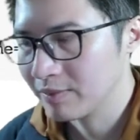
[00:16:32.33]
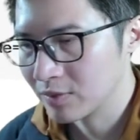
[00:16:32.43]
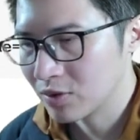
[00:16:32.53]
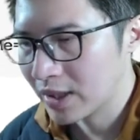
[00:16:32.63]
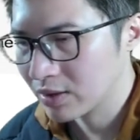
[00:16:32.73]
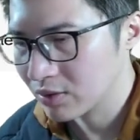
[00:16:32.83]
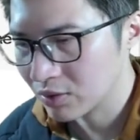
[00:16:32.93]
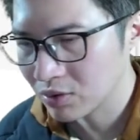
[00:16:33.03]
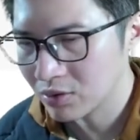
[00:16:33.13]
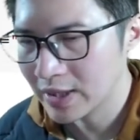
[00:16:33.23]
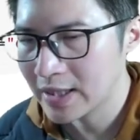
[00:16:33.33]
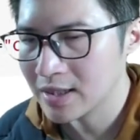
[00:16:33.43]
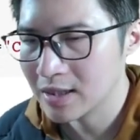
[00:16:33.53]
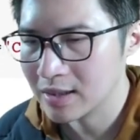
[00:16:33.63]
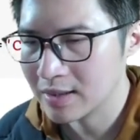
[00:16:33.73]
try to
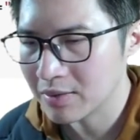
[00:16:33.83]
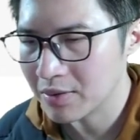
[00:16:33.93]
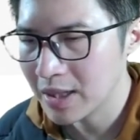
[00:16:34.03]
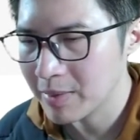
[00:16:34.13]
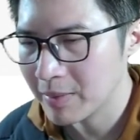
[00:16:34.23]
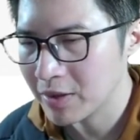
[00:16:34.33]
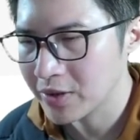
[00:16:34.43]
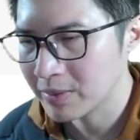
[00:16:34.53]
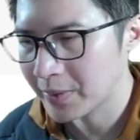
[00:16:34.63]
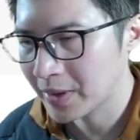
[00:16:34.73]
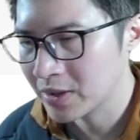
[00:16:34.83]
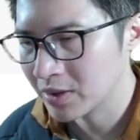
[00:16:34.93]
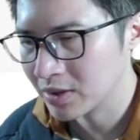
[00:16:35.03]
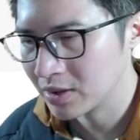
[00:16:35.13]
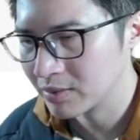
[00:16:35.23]
describe the matrix multiplication
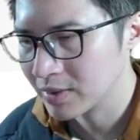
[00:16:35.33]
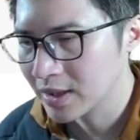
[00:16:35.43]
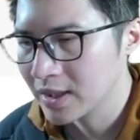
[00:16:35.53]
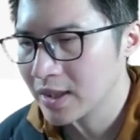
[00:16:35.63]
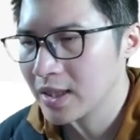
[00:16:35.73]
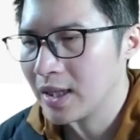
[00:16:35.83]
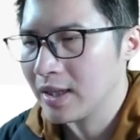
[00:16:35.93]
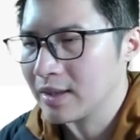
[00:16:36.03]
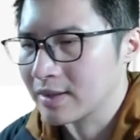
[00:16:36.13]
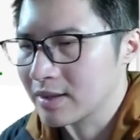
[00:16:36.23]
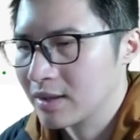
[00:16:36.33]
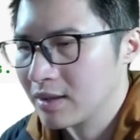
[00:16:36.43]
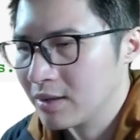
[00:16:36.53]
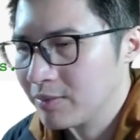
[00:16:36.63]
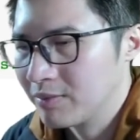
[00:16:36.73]
code as, we
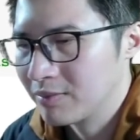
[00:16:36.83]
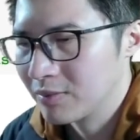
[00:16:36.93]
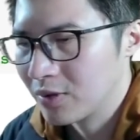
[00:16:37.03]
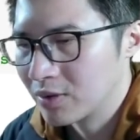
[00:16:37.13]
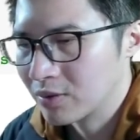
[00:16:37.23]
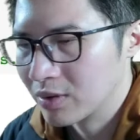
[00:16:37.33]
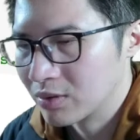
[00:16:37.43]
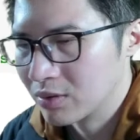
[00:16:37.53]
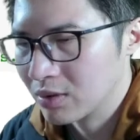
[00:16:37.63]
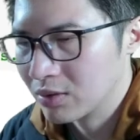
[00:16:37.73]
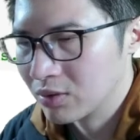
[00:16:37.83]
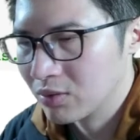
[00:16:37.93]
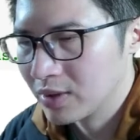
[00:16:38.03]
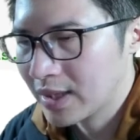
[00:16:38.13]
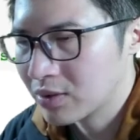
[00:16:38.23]
want to go into the
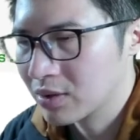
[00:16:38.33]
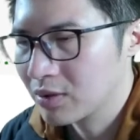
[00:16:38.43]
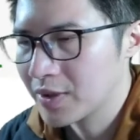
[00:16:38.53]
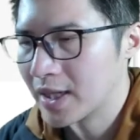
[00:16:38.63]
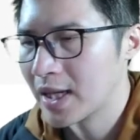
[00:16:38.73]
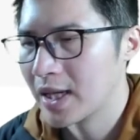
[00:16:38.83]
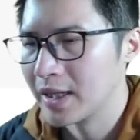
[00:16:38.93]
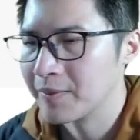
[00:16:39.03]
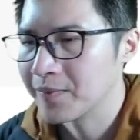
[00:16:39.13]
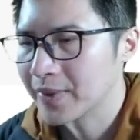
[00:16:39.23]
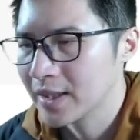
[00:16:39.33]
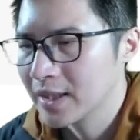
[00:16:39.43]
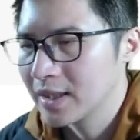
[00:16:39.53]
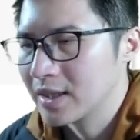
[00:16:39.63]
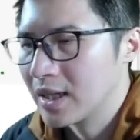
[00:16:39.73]
reduction over K.
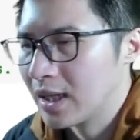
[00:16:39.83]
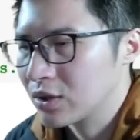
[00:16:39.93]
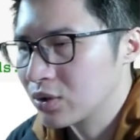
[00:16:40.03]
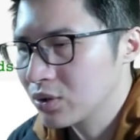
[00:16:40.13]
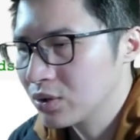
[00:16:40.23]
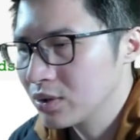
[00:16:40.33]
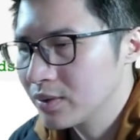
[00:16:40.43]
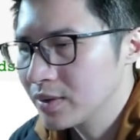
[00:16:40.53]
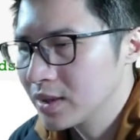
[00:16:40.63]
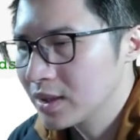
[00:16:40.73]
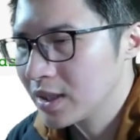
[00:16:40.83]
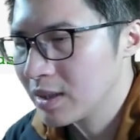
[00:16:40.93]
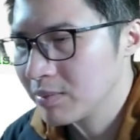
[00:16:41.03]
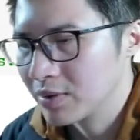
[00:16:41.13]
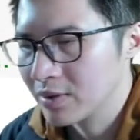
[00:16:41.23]
There are two
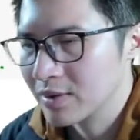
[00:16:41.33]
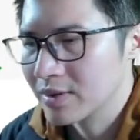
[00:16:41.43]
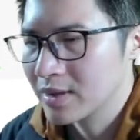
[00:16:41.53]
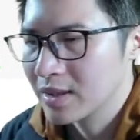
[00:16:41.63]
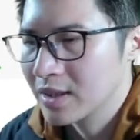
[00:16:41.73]
inputs,